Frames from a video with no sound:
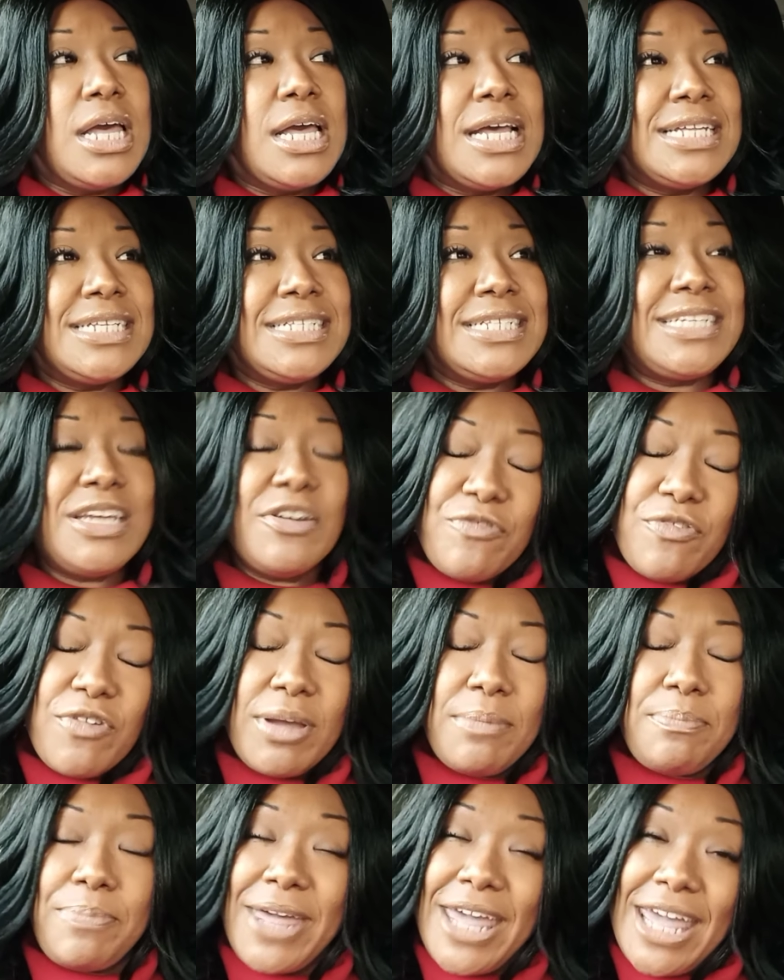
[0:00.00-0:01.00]

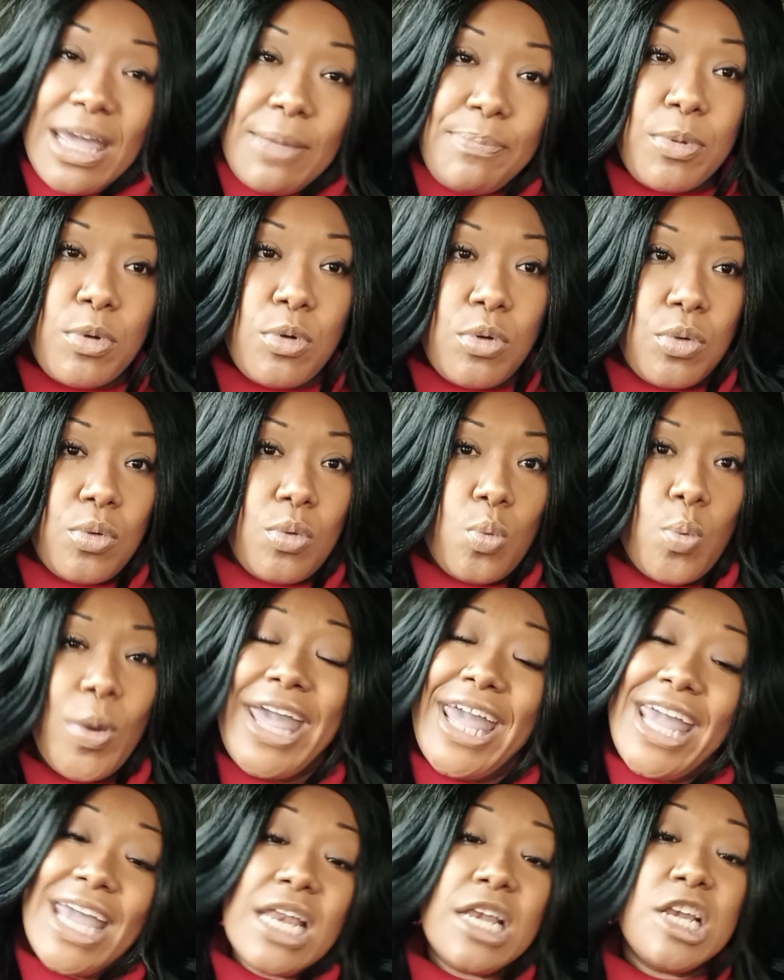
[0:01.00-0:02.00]
different people where
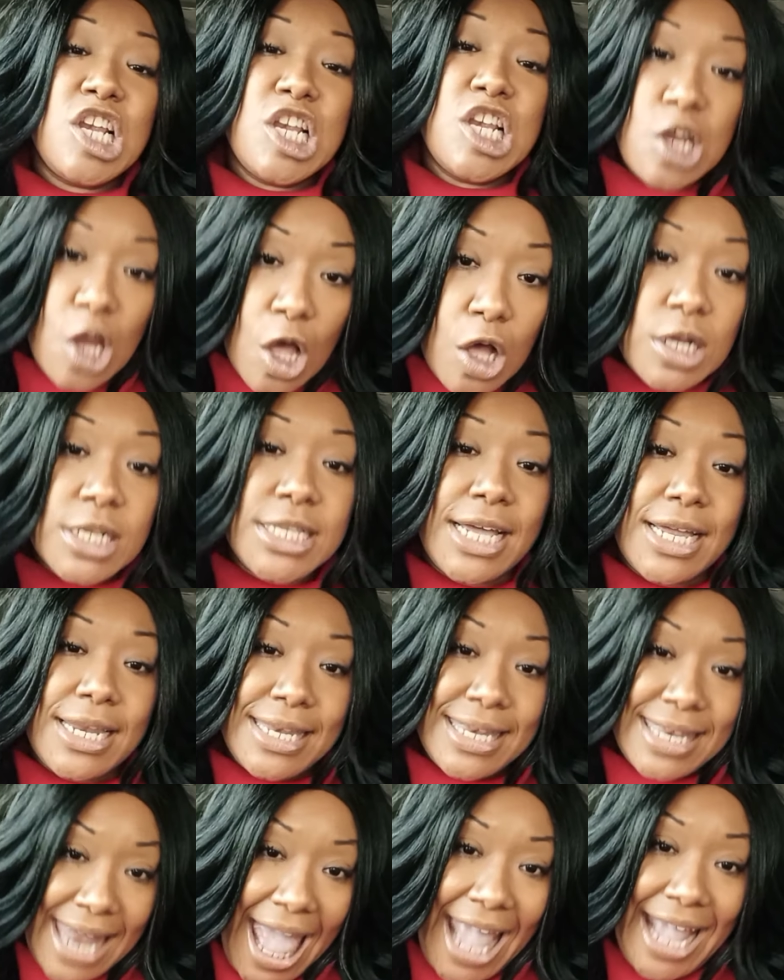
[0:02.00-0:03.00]
it looked
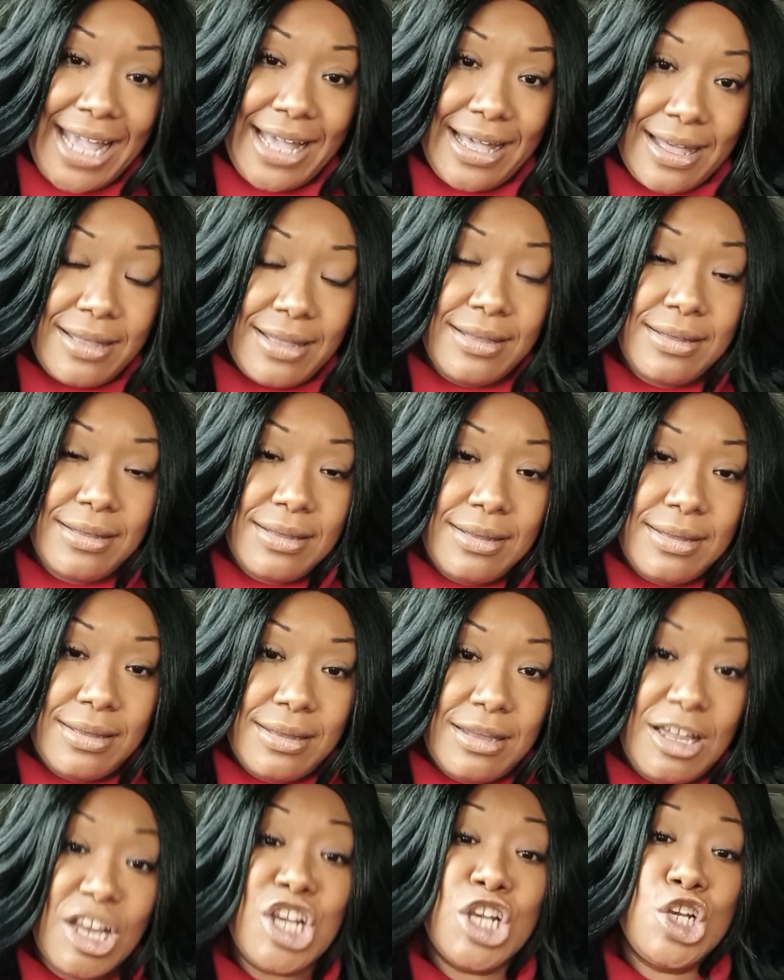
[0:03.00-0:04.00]
like,
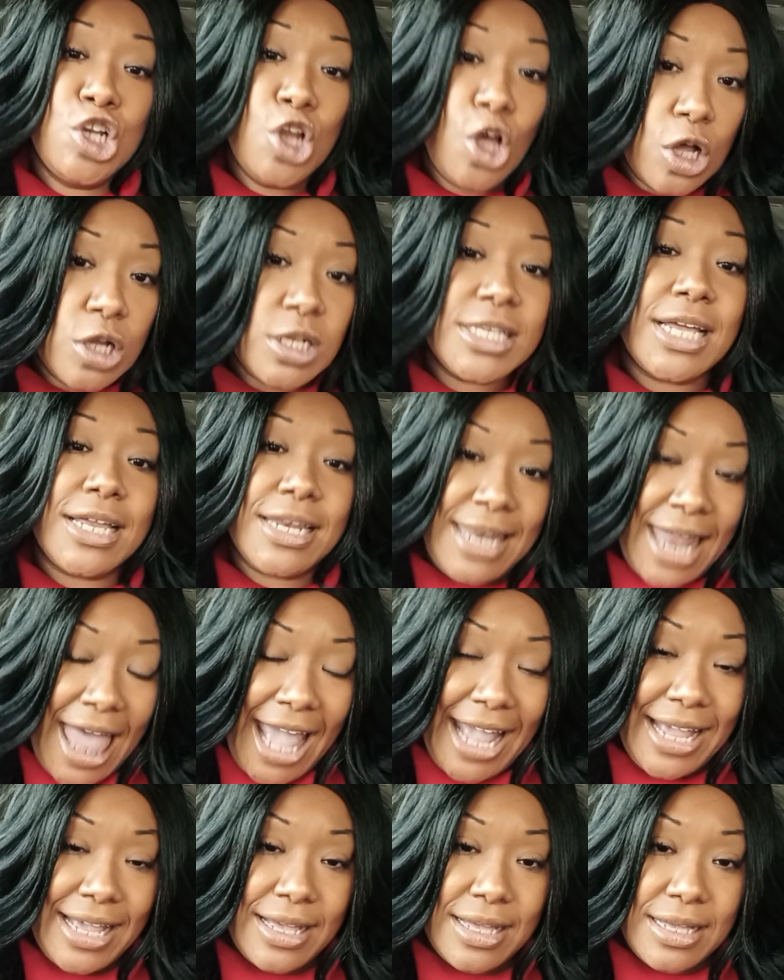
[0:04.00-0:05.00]
looked
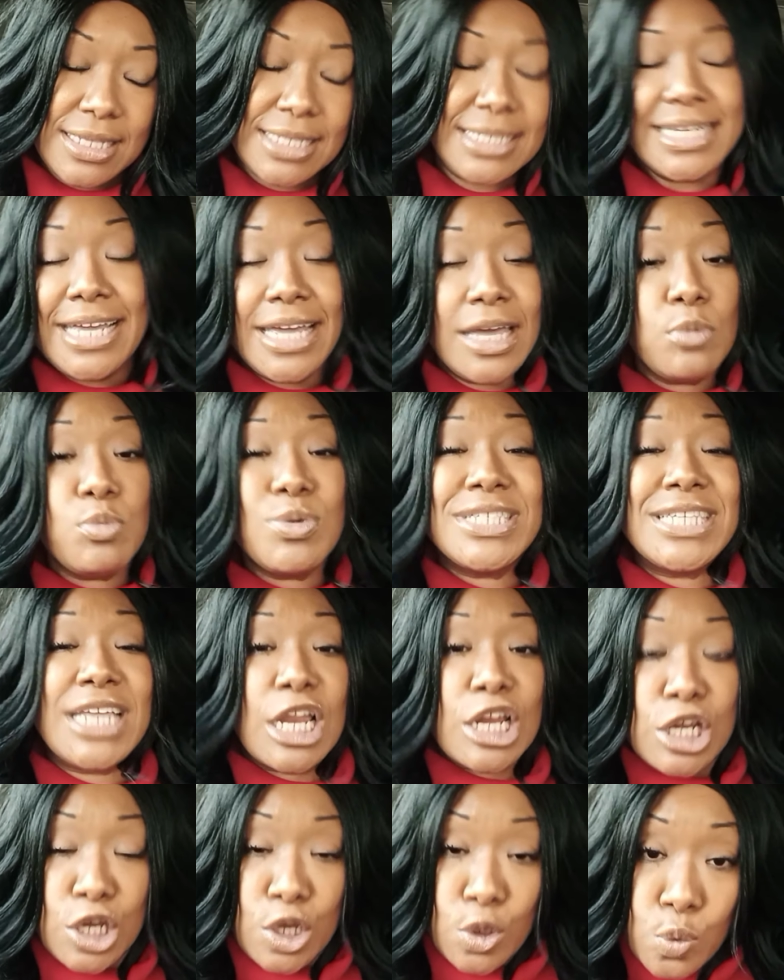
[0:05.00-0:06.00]
like. See, it was an
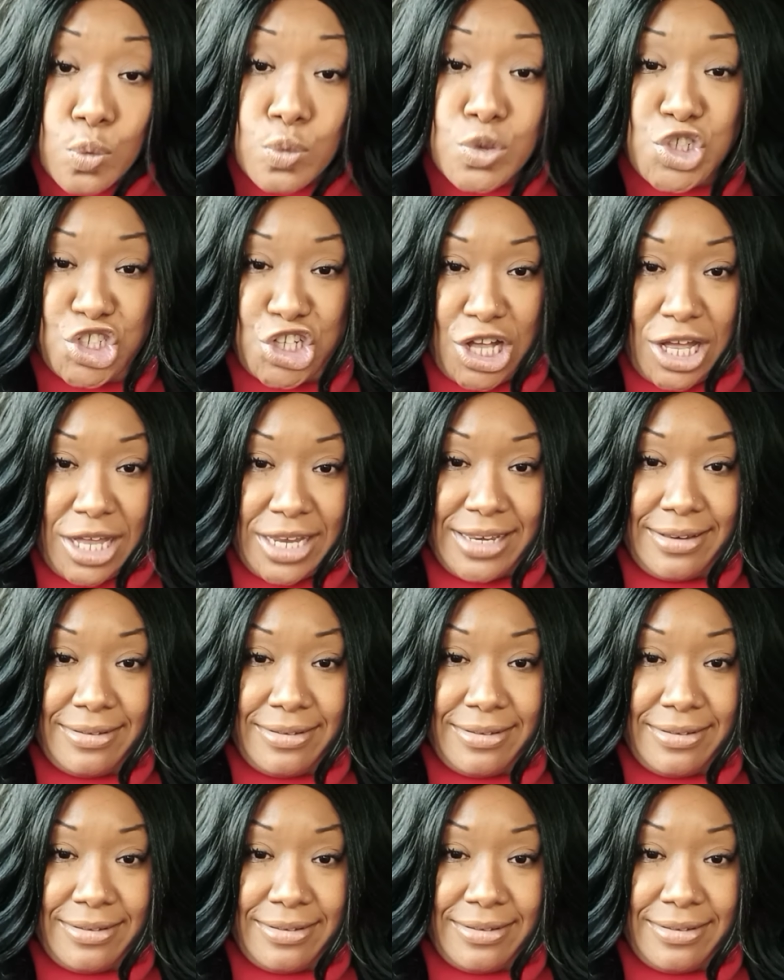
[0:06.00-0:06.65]
illusion